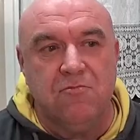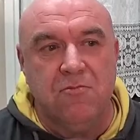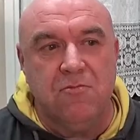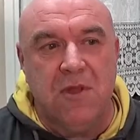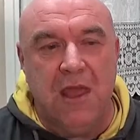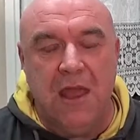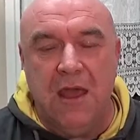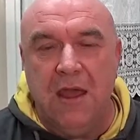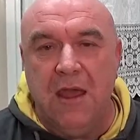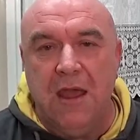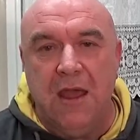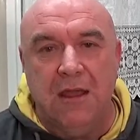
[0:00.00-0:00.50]

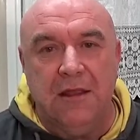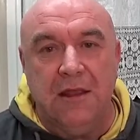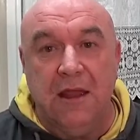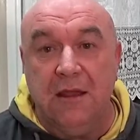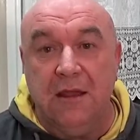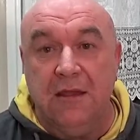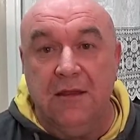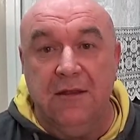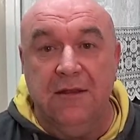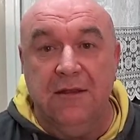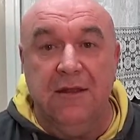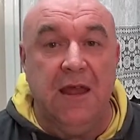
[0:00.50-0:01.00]

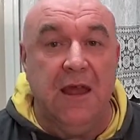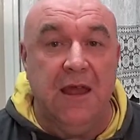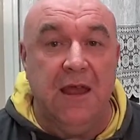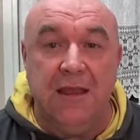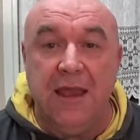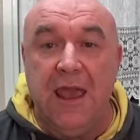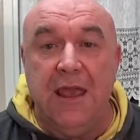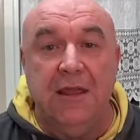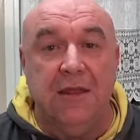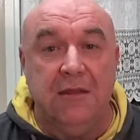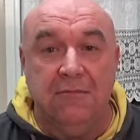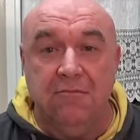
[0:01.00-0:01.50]
and because like
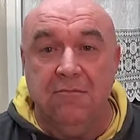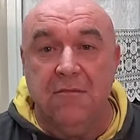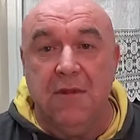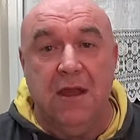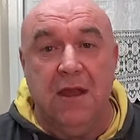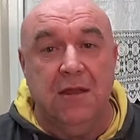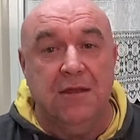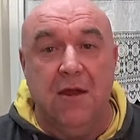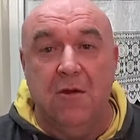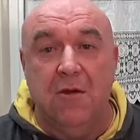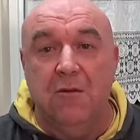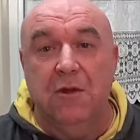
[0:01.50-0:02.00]
again,
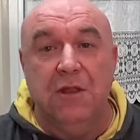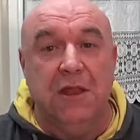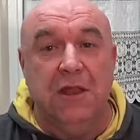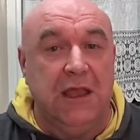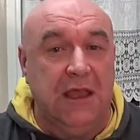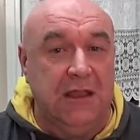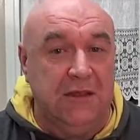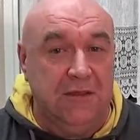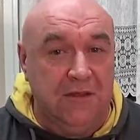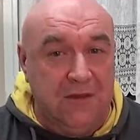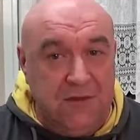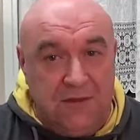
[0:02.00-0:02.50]
I don't want
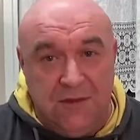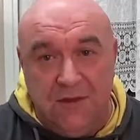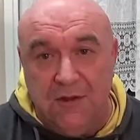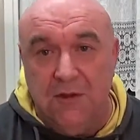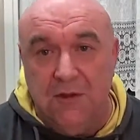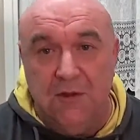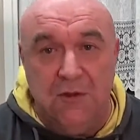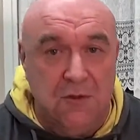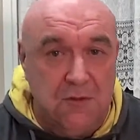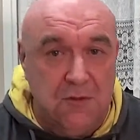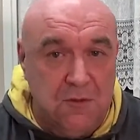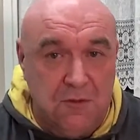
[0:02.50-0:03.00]
to get
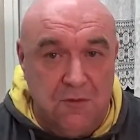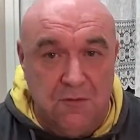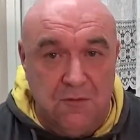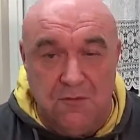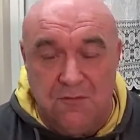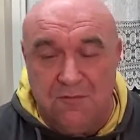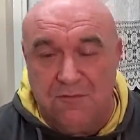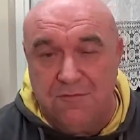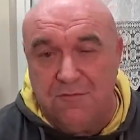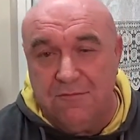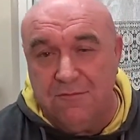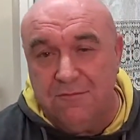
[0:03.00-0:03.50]
too
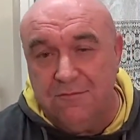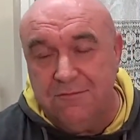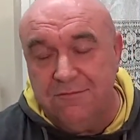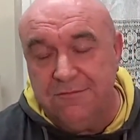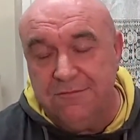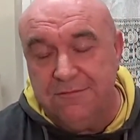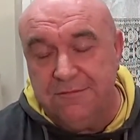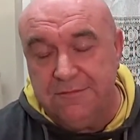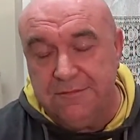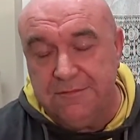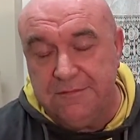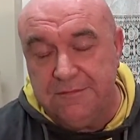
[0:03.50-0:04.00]

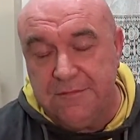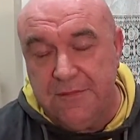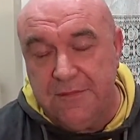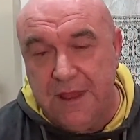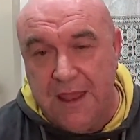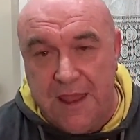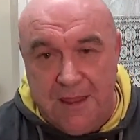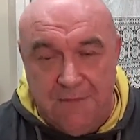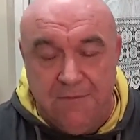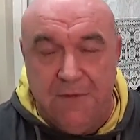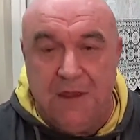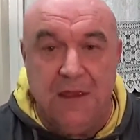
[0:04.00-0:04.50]

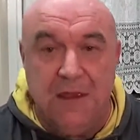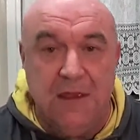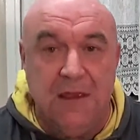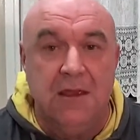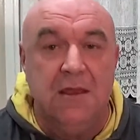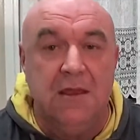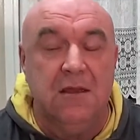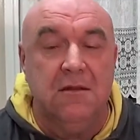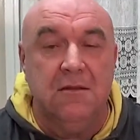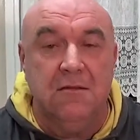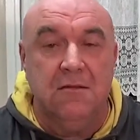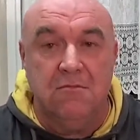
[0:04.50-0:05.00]

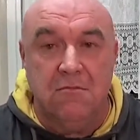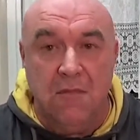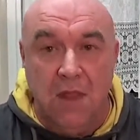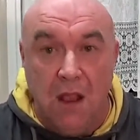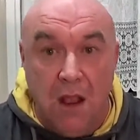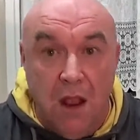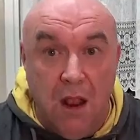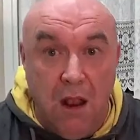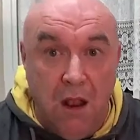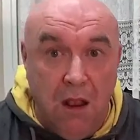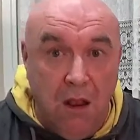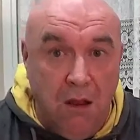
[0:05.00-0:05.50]
heavy and.
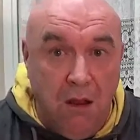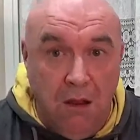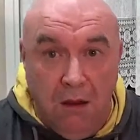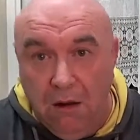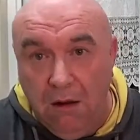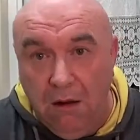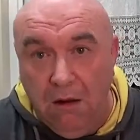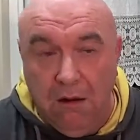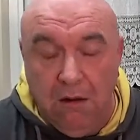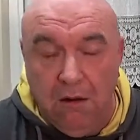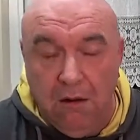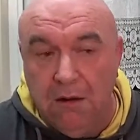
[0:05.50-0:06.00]

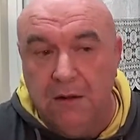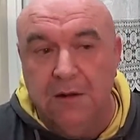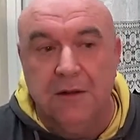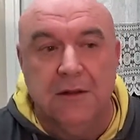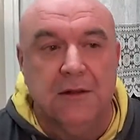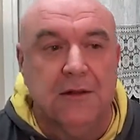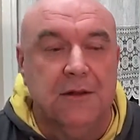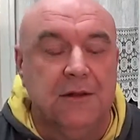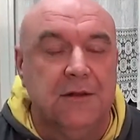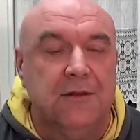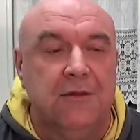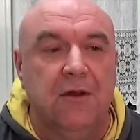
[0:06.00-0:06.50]

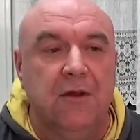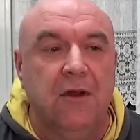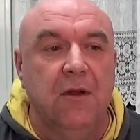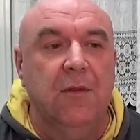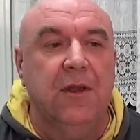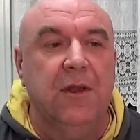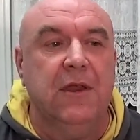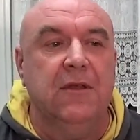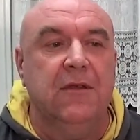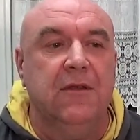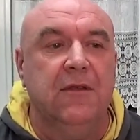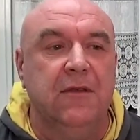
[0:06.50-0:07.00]
You know
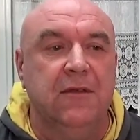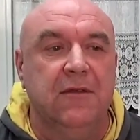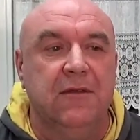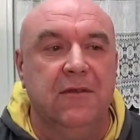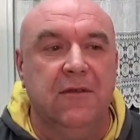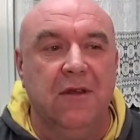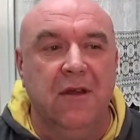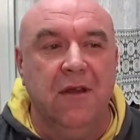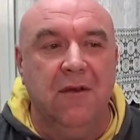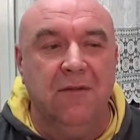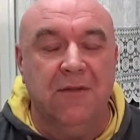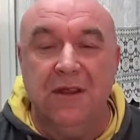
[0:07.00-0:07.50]
what I mean?
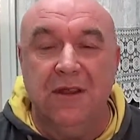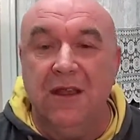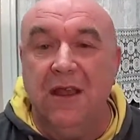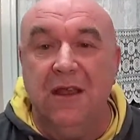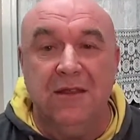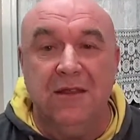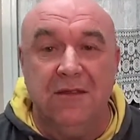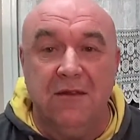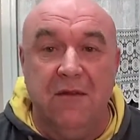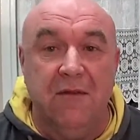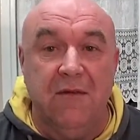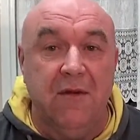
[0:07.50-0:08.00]
Because obviously,
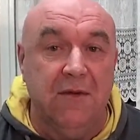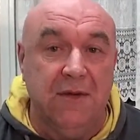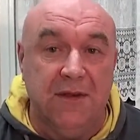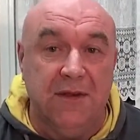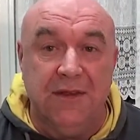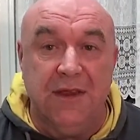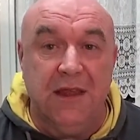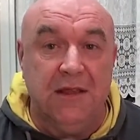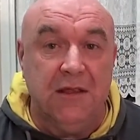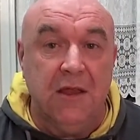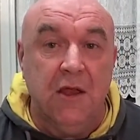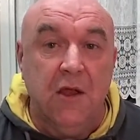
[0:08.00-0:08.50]
as I've always
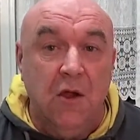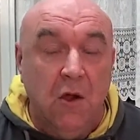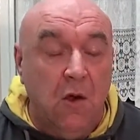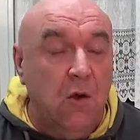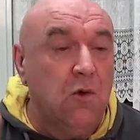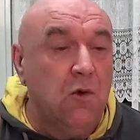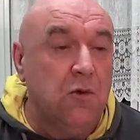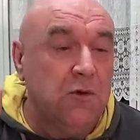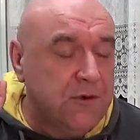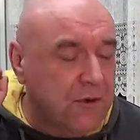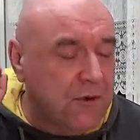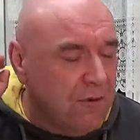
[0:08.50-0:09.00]
said.
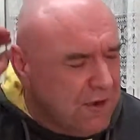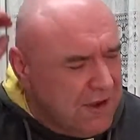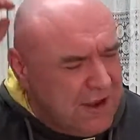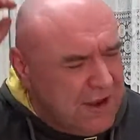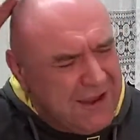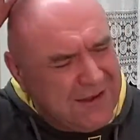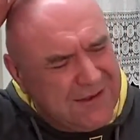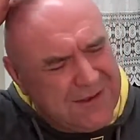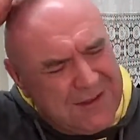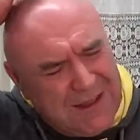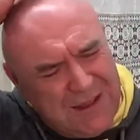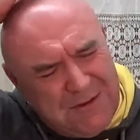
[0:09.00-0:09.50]
Oh, sorry.
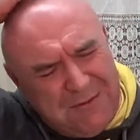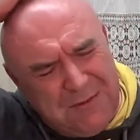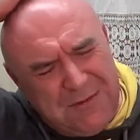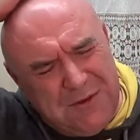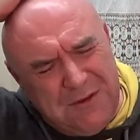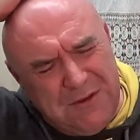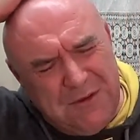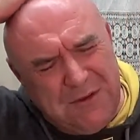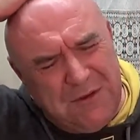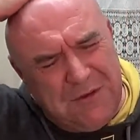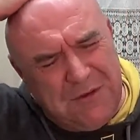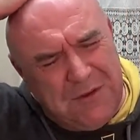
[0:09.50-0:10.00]
Yes, that
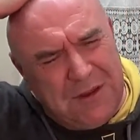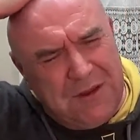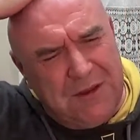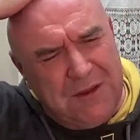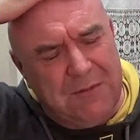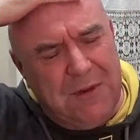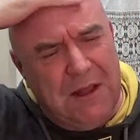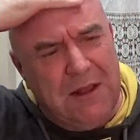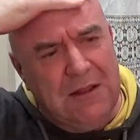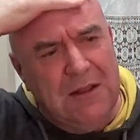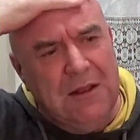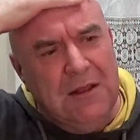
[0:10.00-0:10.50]
was another thing
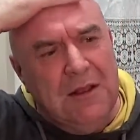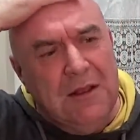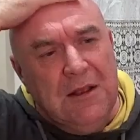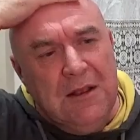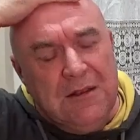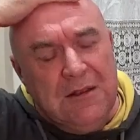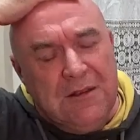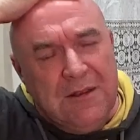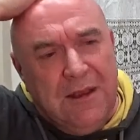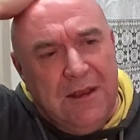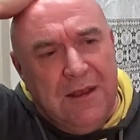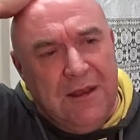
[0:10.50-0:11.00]
as well.
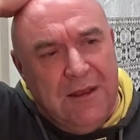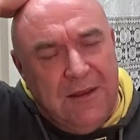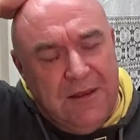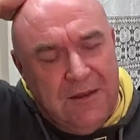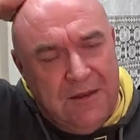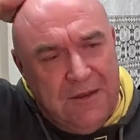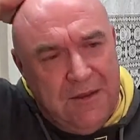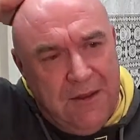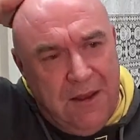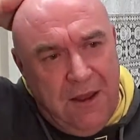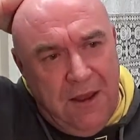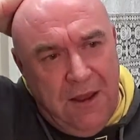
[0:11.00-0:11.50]

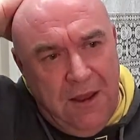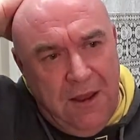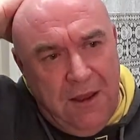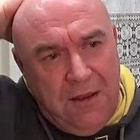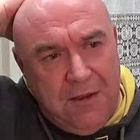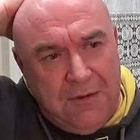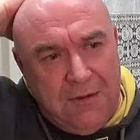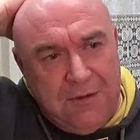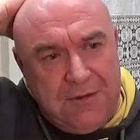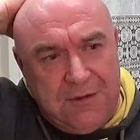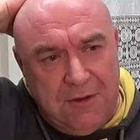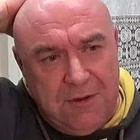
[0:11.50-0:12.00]

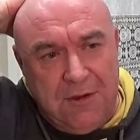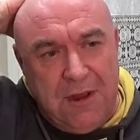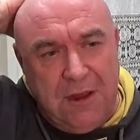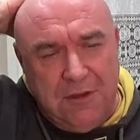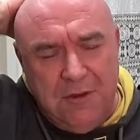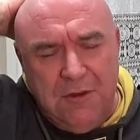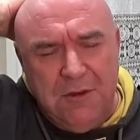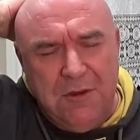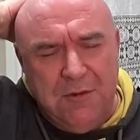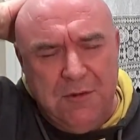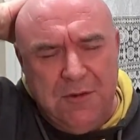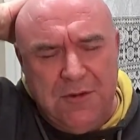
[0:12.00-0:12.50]
The sorry,
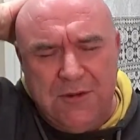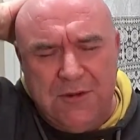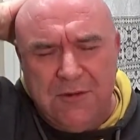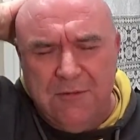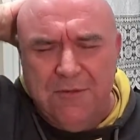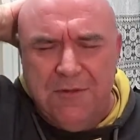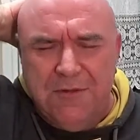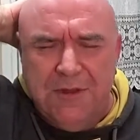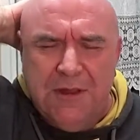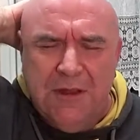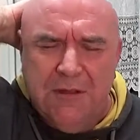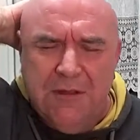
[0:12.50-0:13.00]
I knew there was
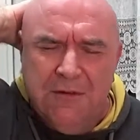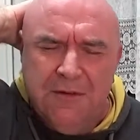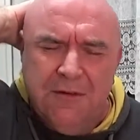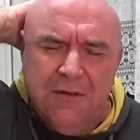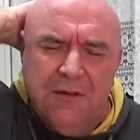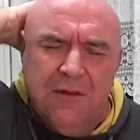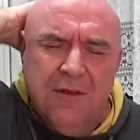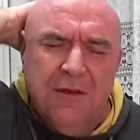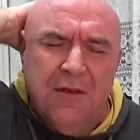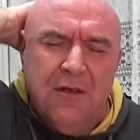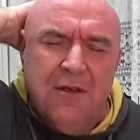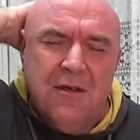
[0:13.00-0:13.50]
something
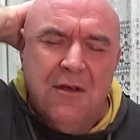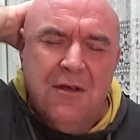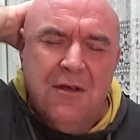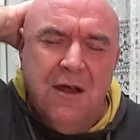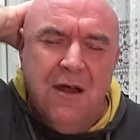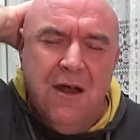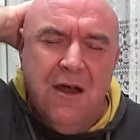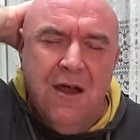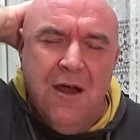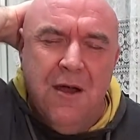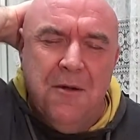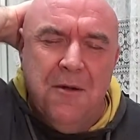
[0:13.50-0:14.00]
else.
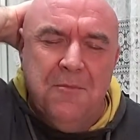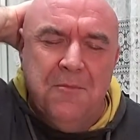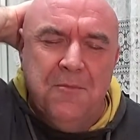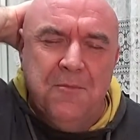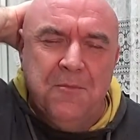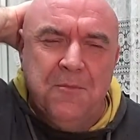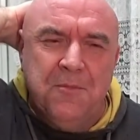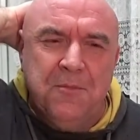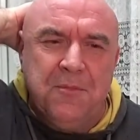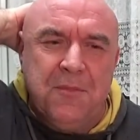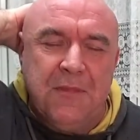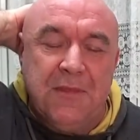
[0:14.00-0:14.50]

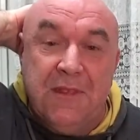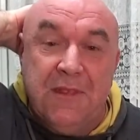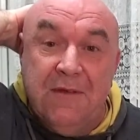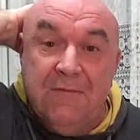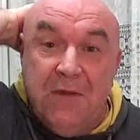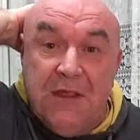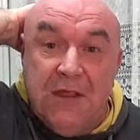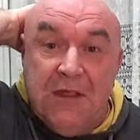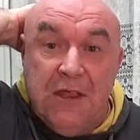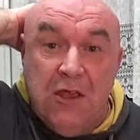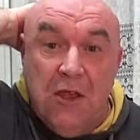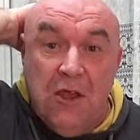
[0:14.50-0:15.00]
The
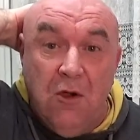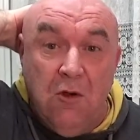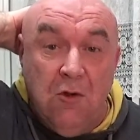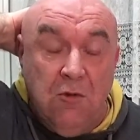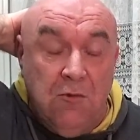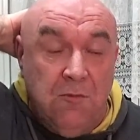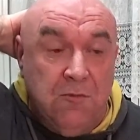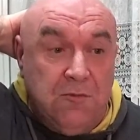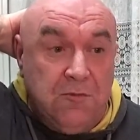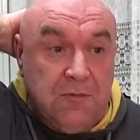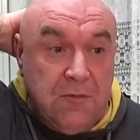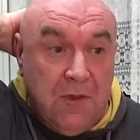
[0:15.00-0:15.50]

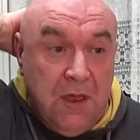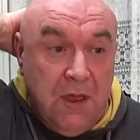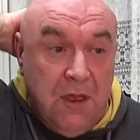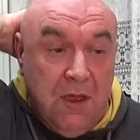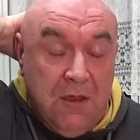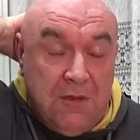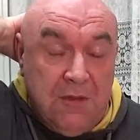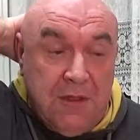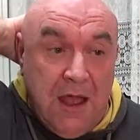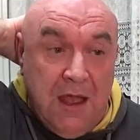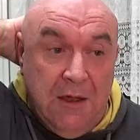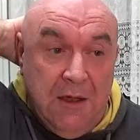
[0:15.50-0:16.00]
video
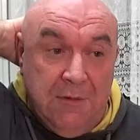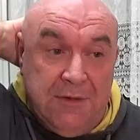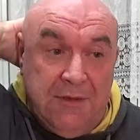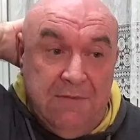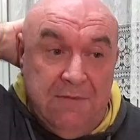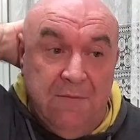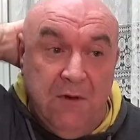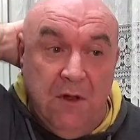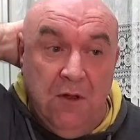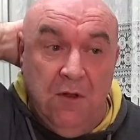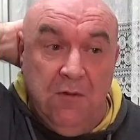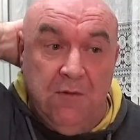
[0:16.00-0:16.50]
that I was
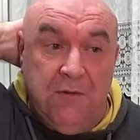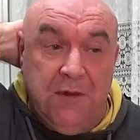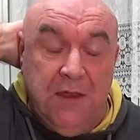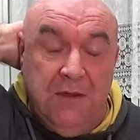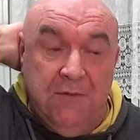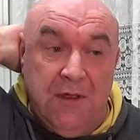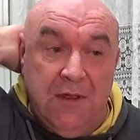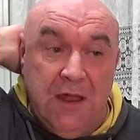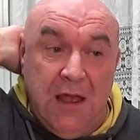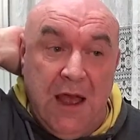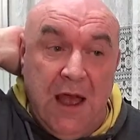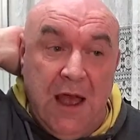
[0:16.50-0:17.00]
involved
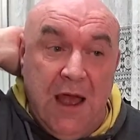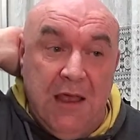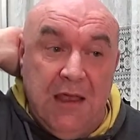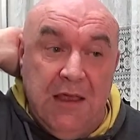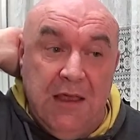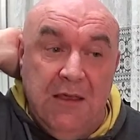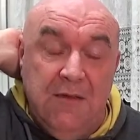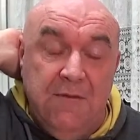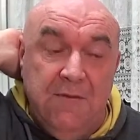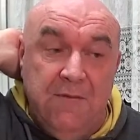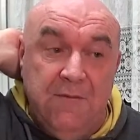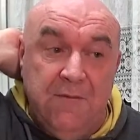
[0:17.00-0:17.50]
in,
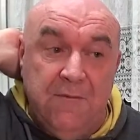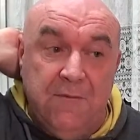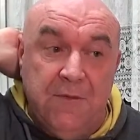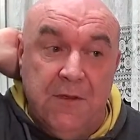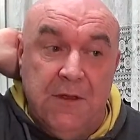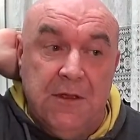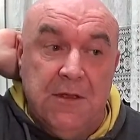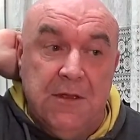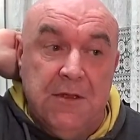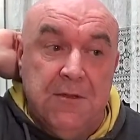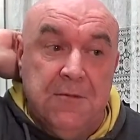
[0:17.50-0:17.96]
I've